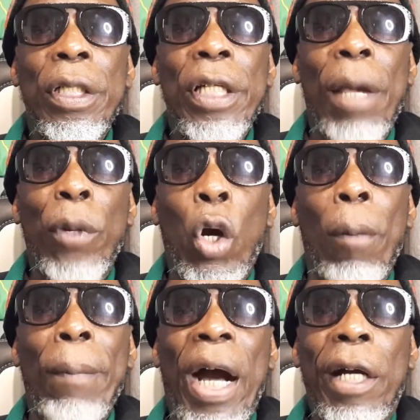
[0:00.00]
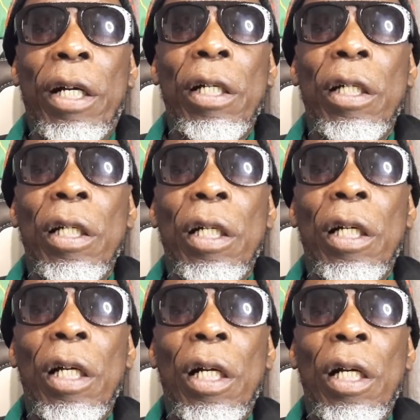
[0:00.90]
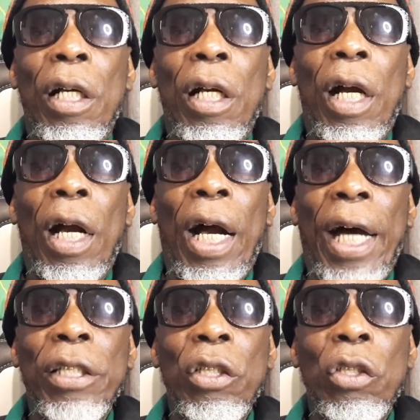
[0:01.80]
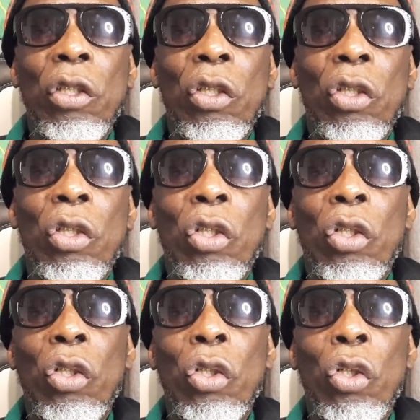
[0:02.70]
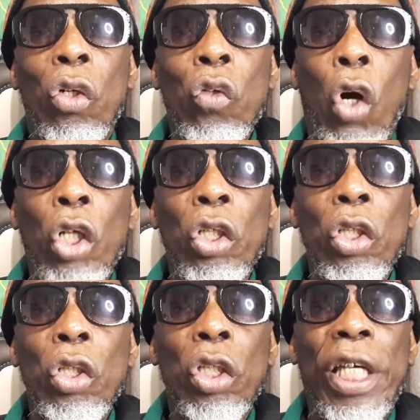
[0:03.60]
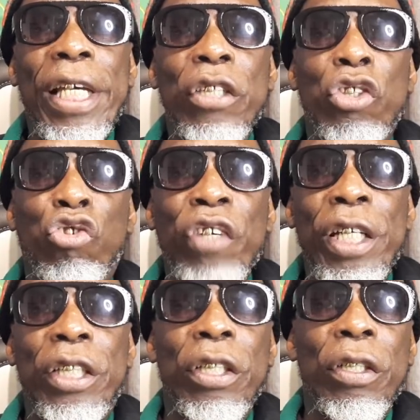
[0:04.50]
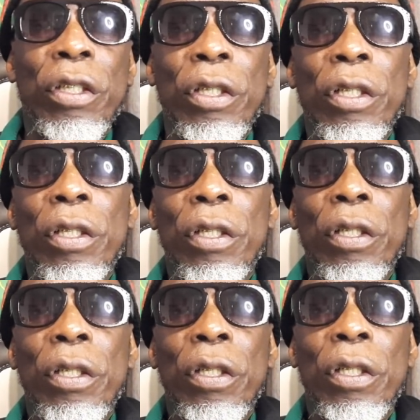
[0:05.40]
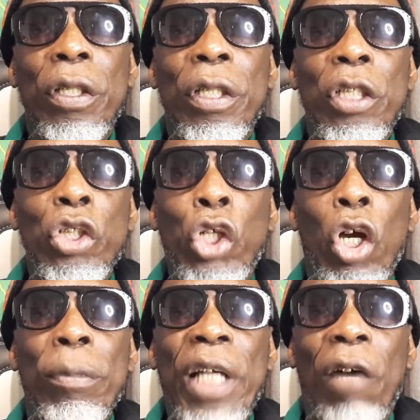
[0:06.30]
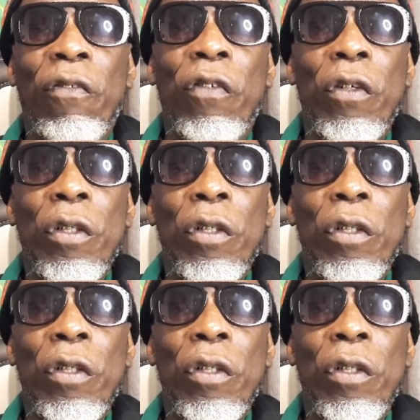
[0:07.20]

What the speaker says: them come back and run King Street in terms of